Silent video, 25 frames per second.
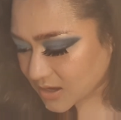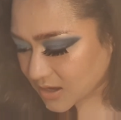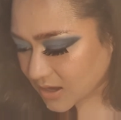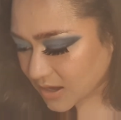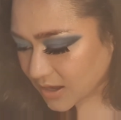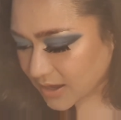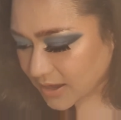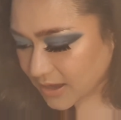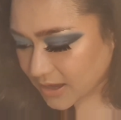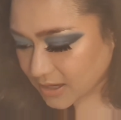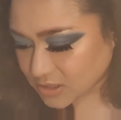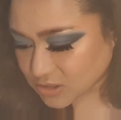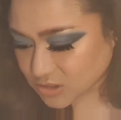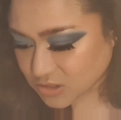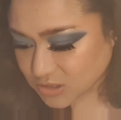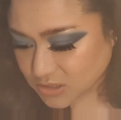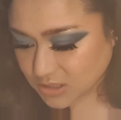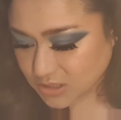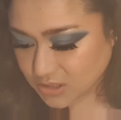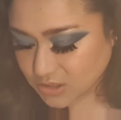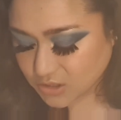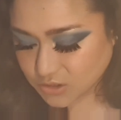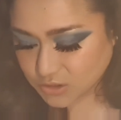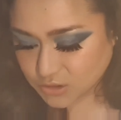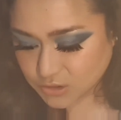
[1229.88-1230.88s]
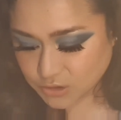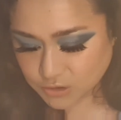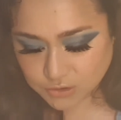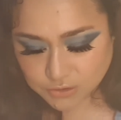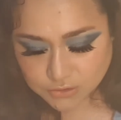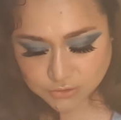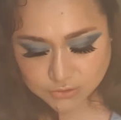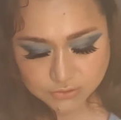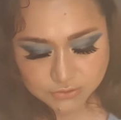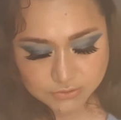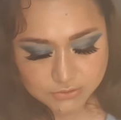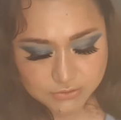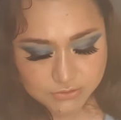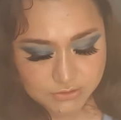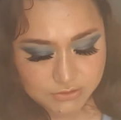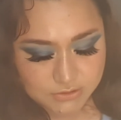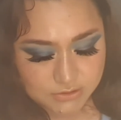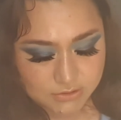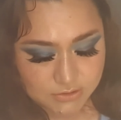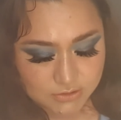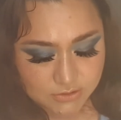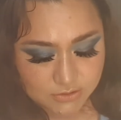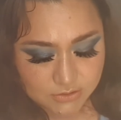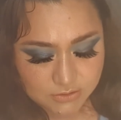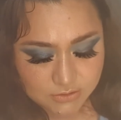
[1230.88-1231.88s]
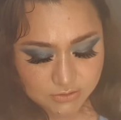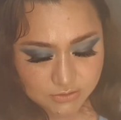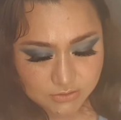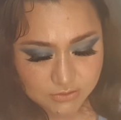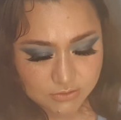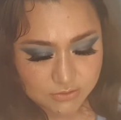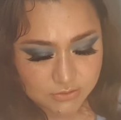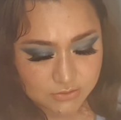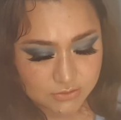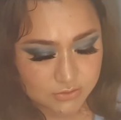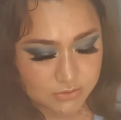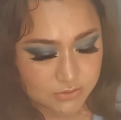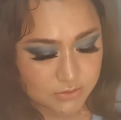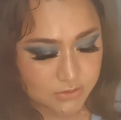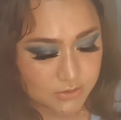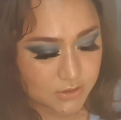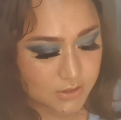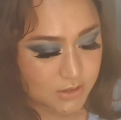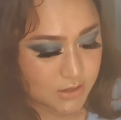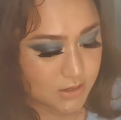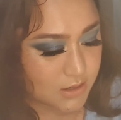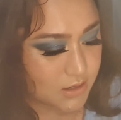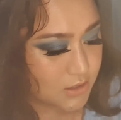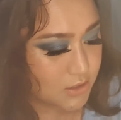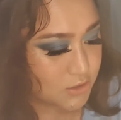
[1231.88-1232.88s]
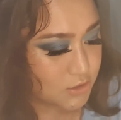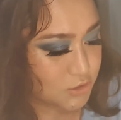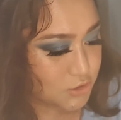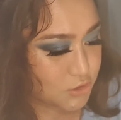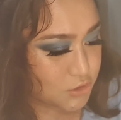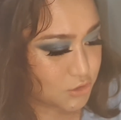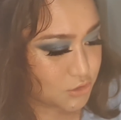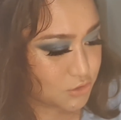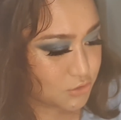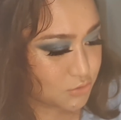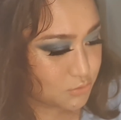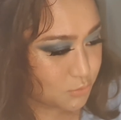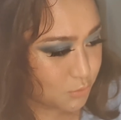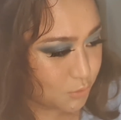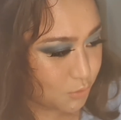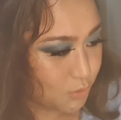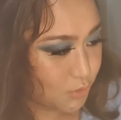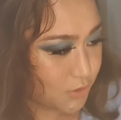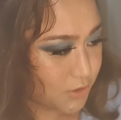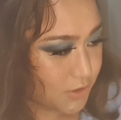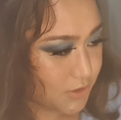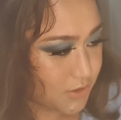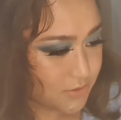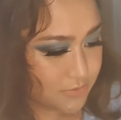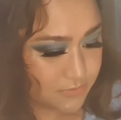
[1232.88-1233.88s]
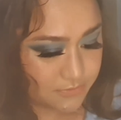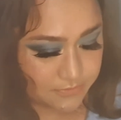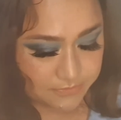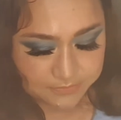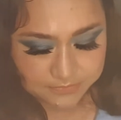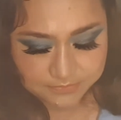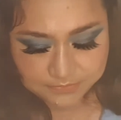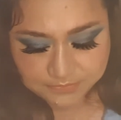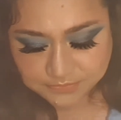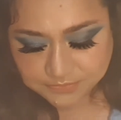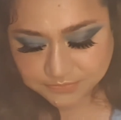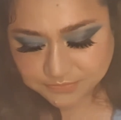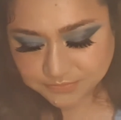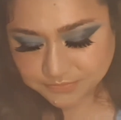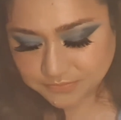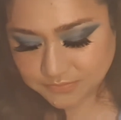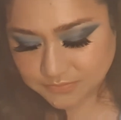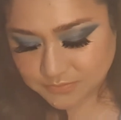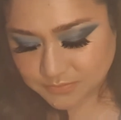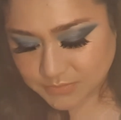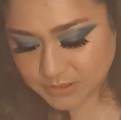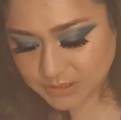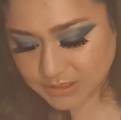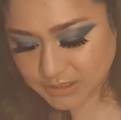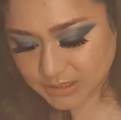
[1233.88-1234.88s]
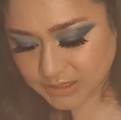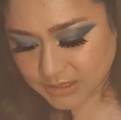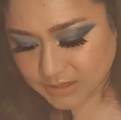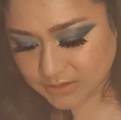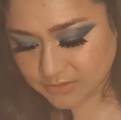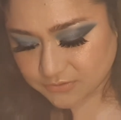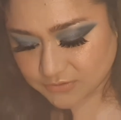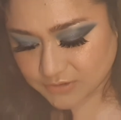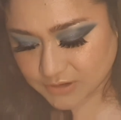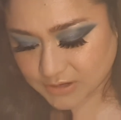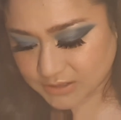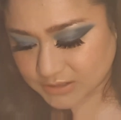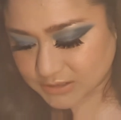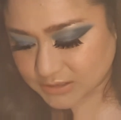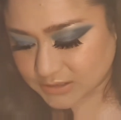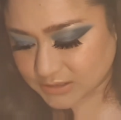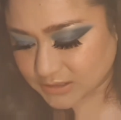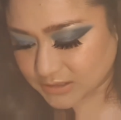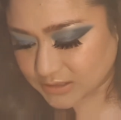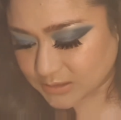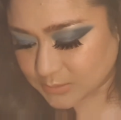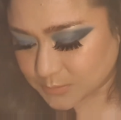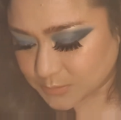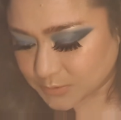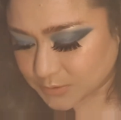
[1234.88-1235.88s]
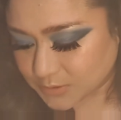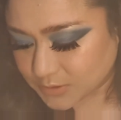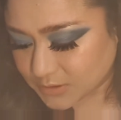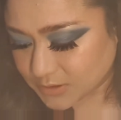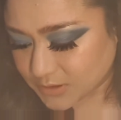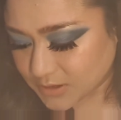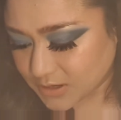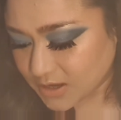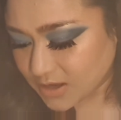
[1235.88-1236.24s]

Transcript: actually use two more, but I can't find it anymore.